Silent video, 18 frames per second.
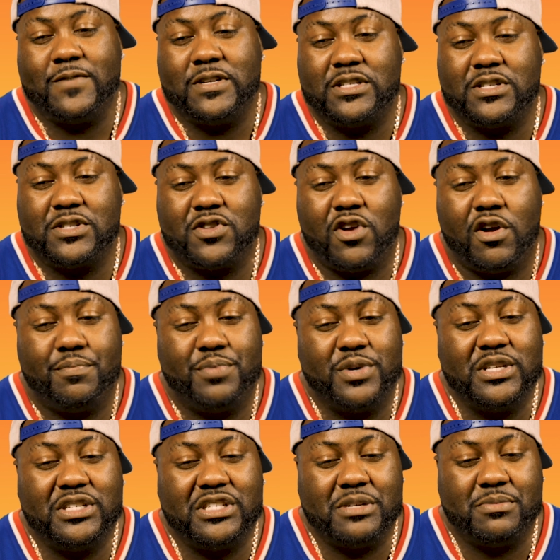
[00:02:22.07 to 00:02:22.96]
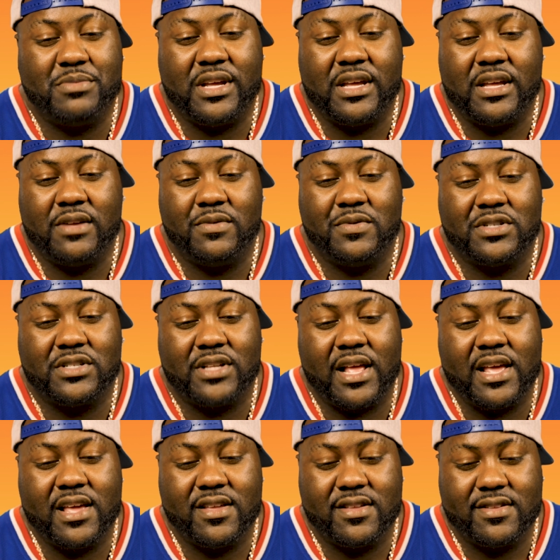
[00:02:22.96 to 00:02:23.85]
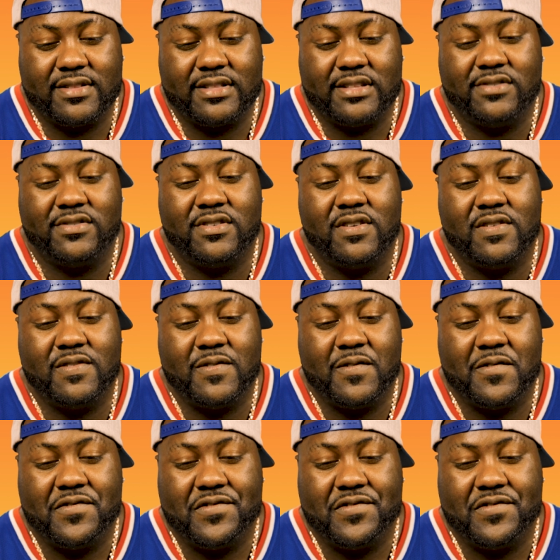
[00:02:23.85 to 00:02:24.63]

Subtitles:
we just start pushing, man. He was like, you know,